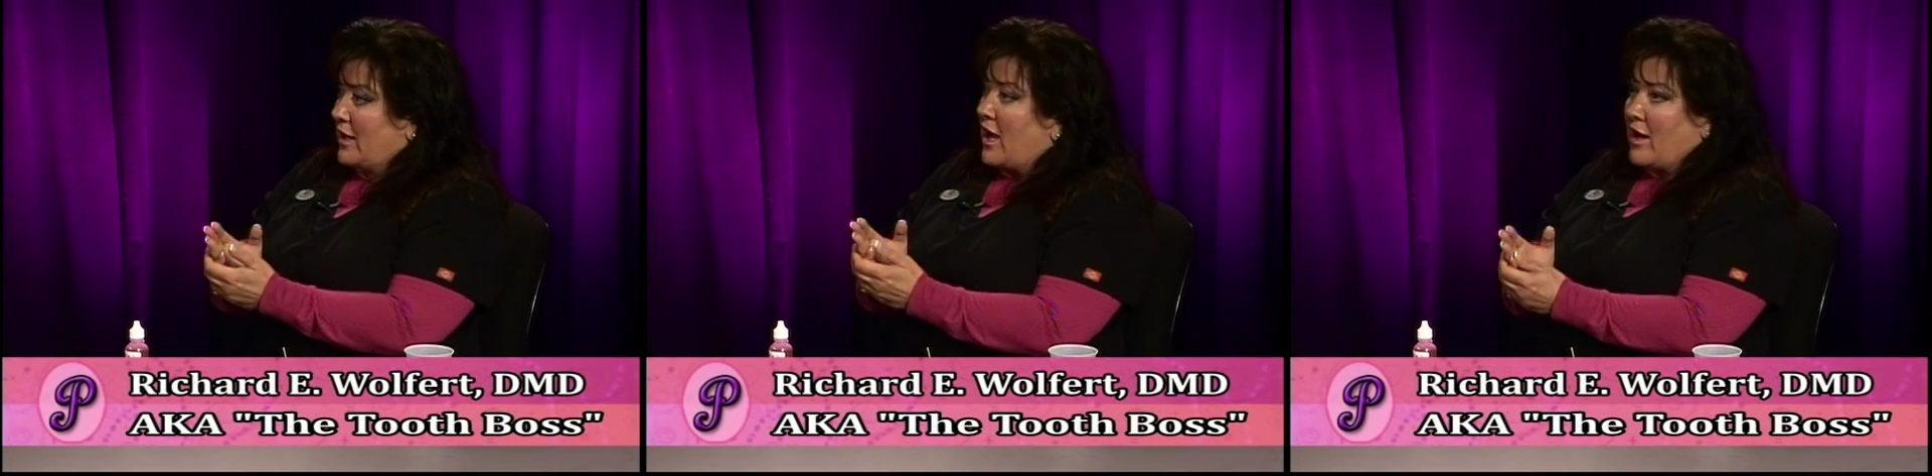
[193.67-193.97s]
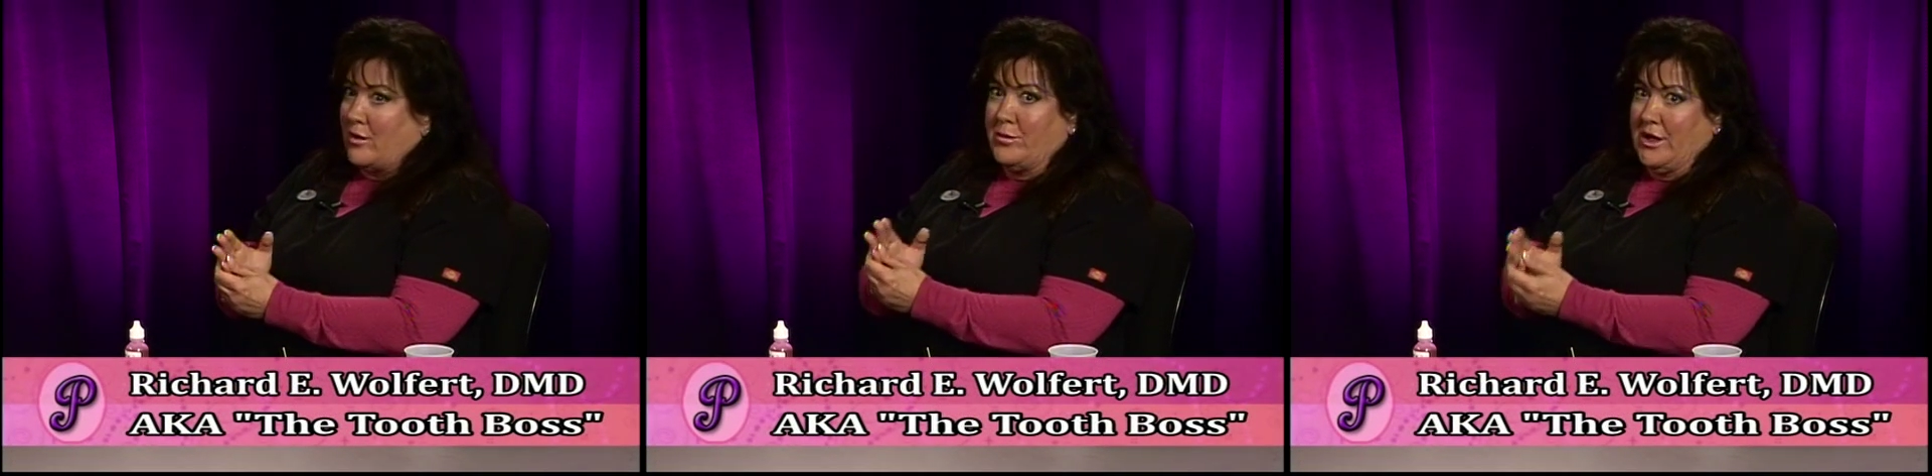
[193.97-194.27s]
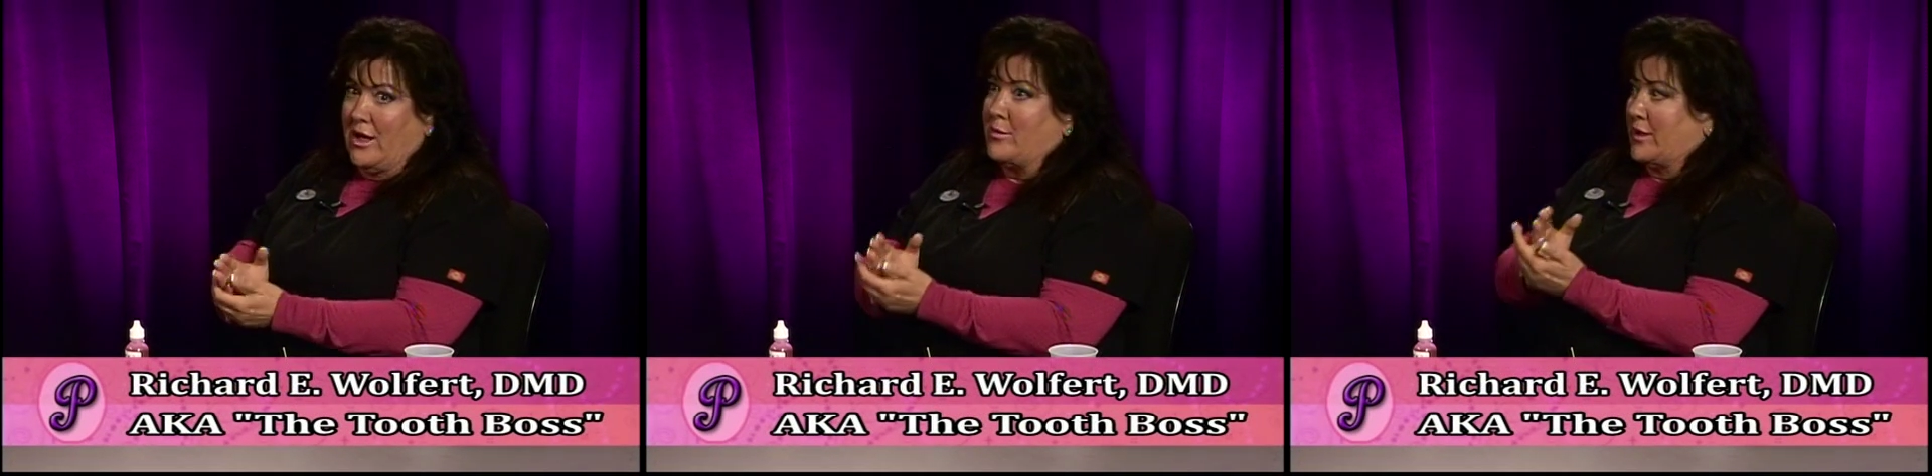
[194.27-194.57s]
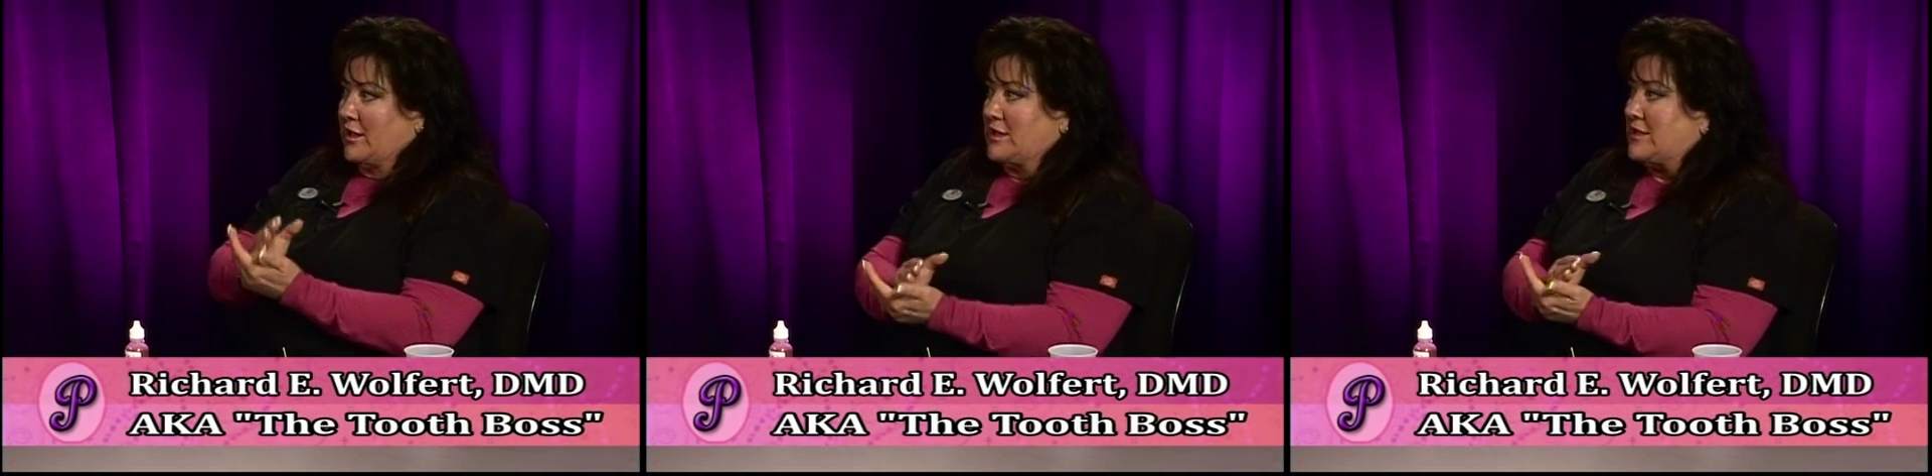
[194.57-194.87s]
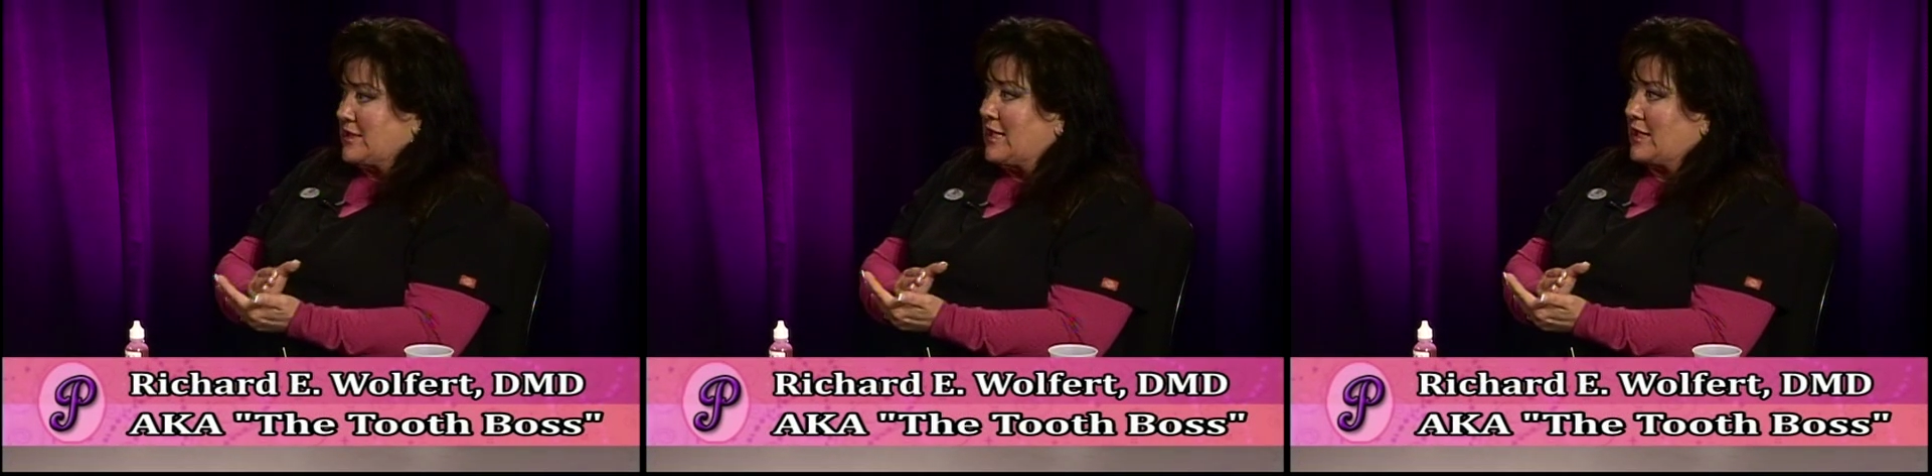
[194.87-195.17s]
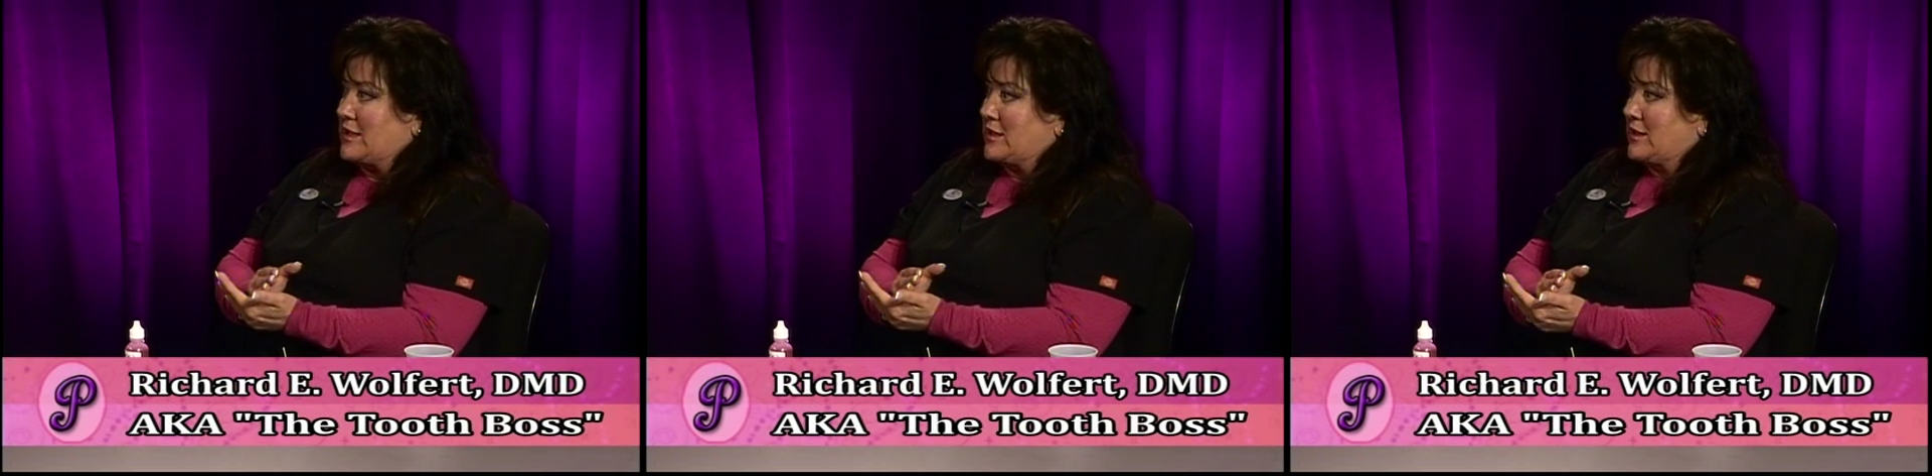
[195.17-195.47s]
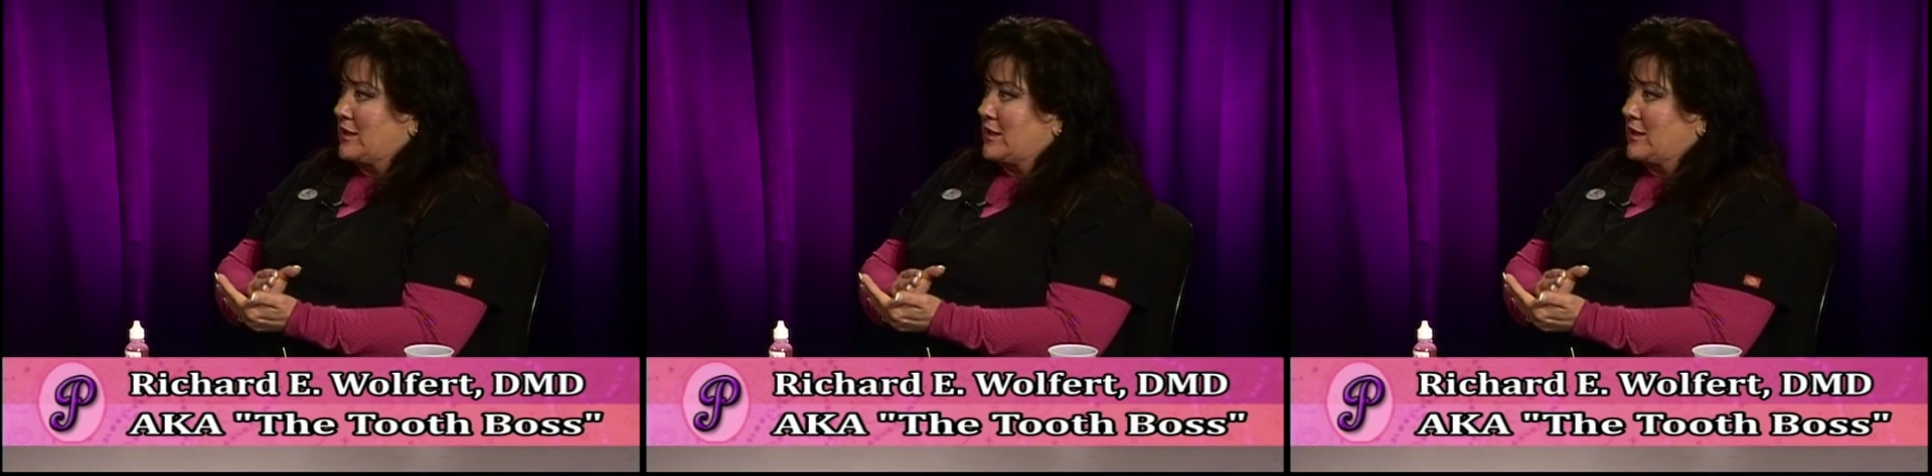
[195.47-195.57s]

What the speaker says: are becoming extinct,